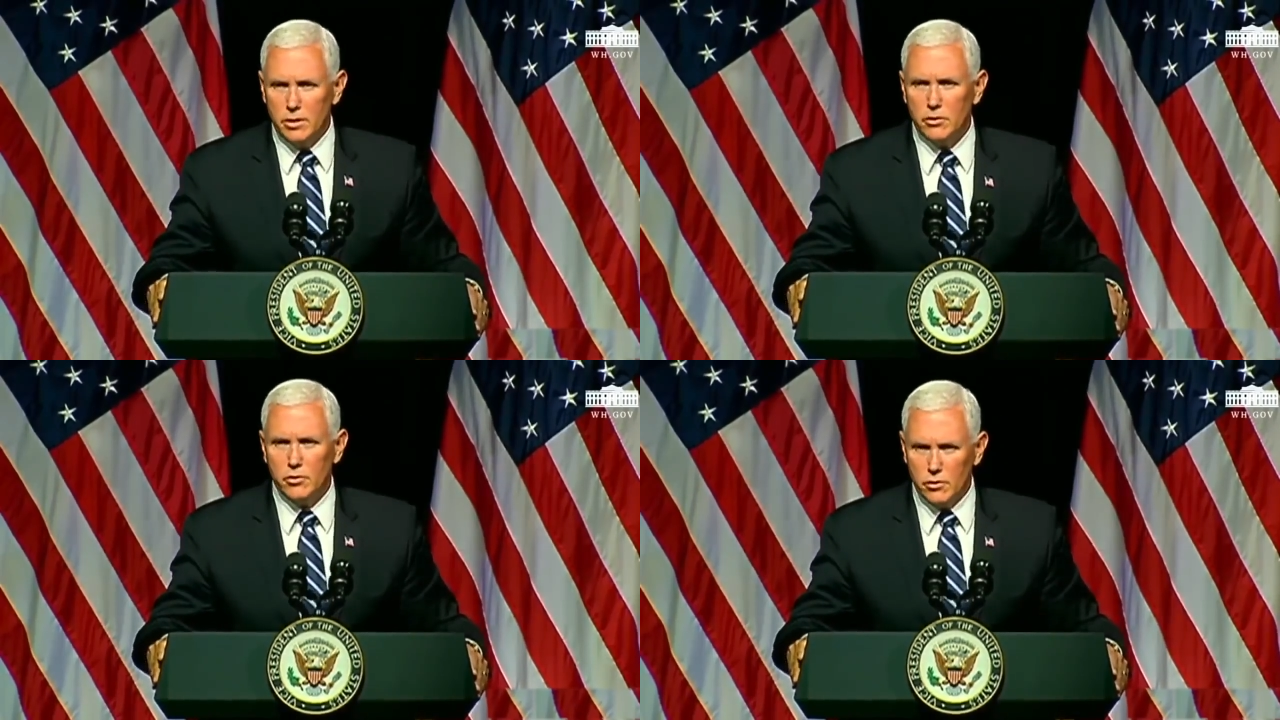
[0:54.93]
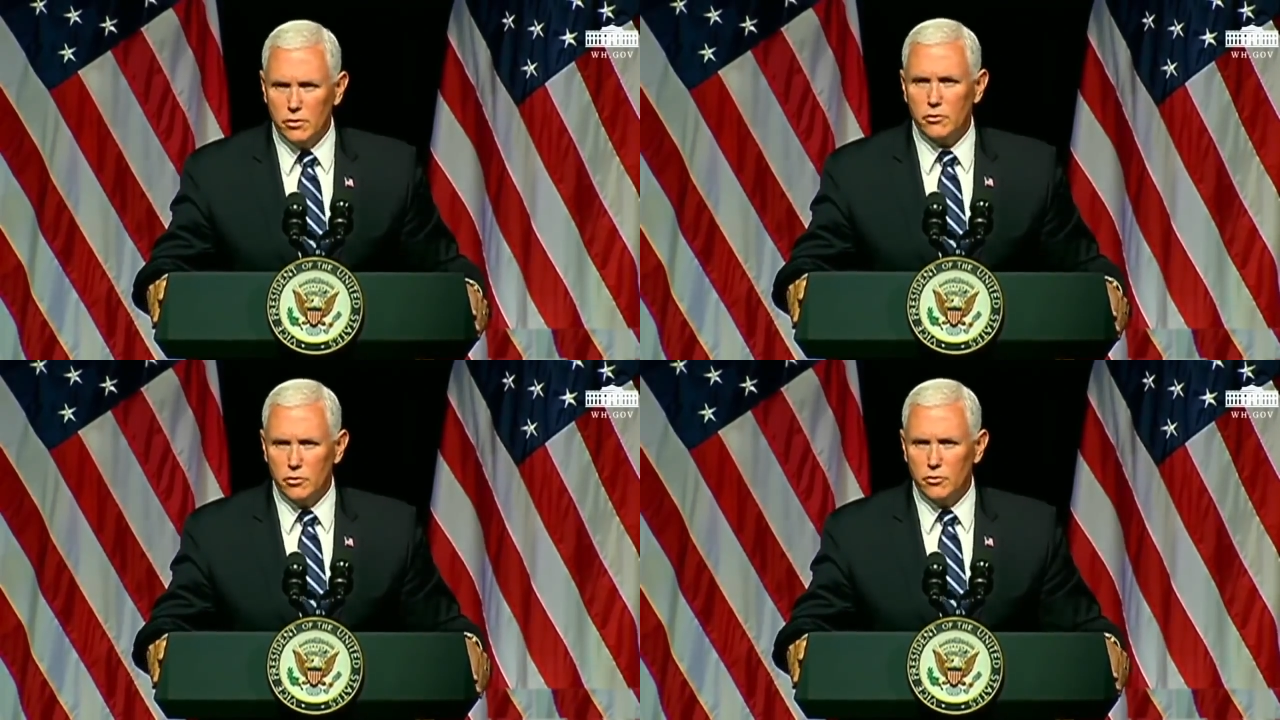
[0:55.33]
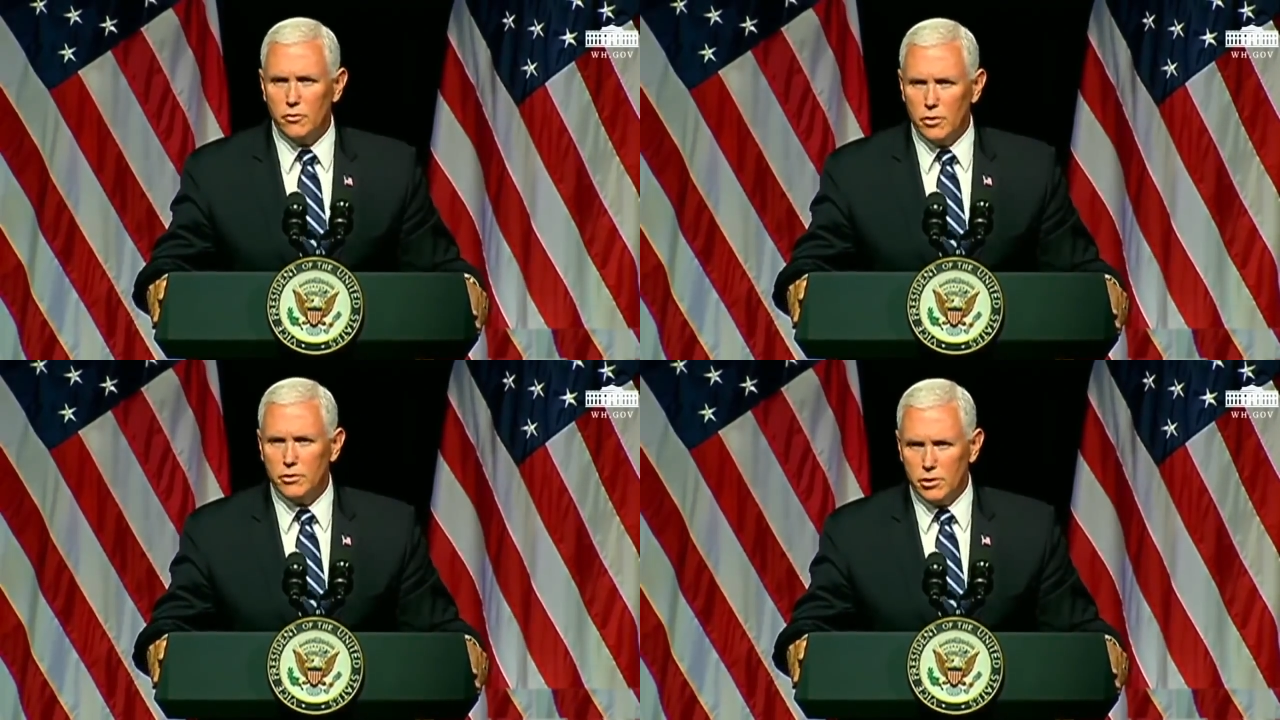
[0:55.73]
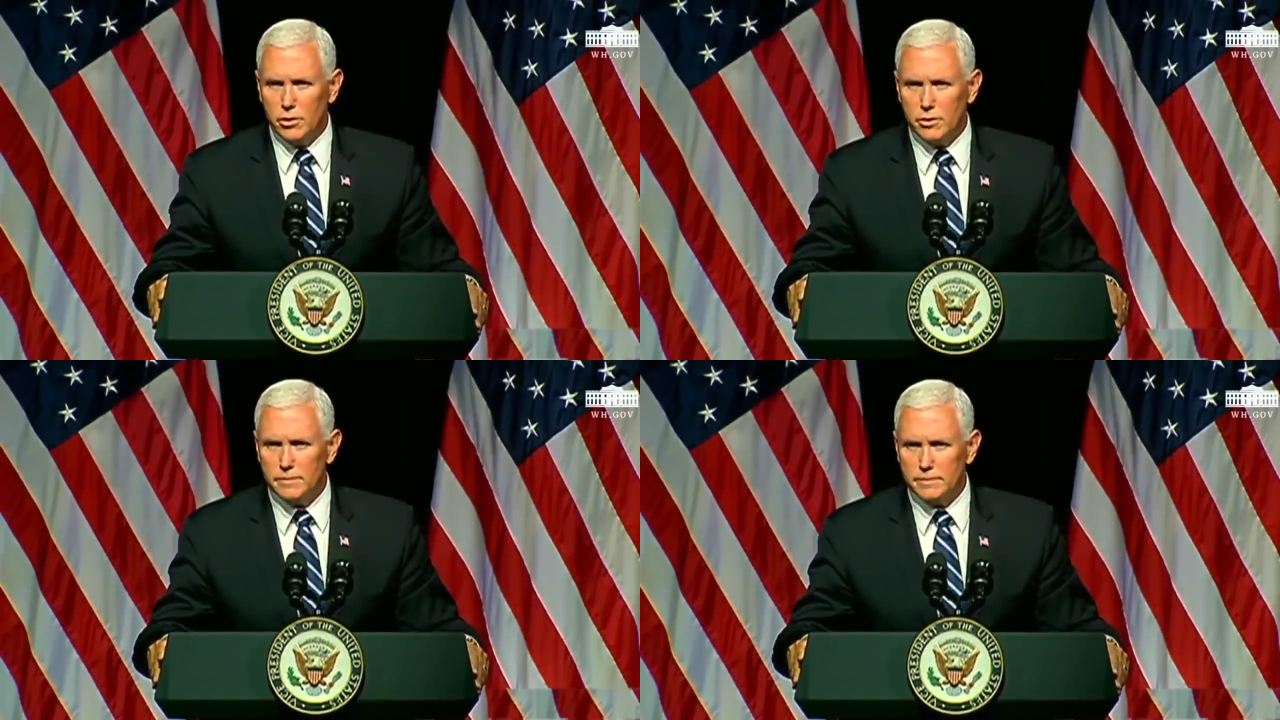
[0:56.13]
into this new
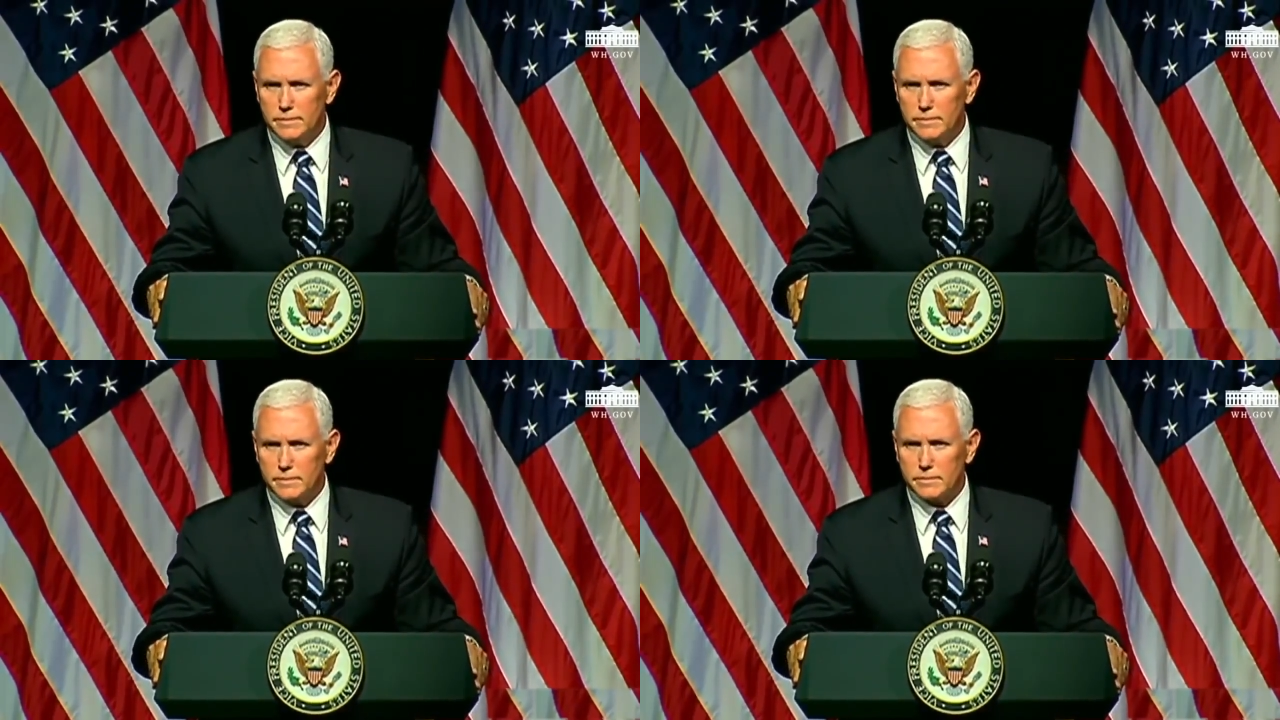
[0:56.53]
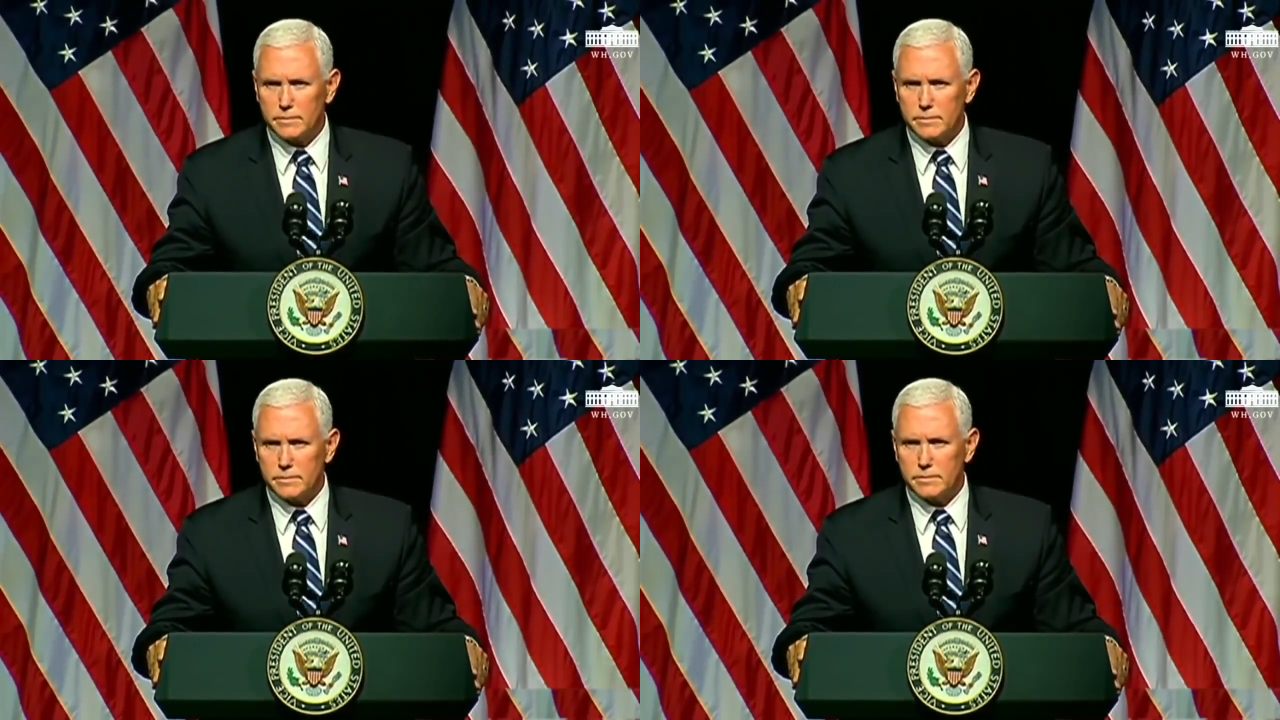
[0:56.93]
frontier.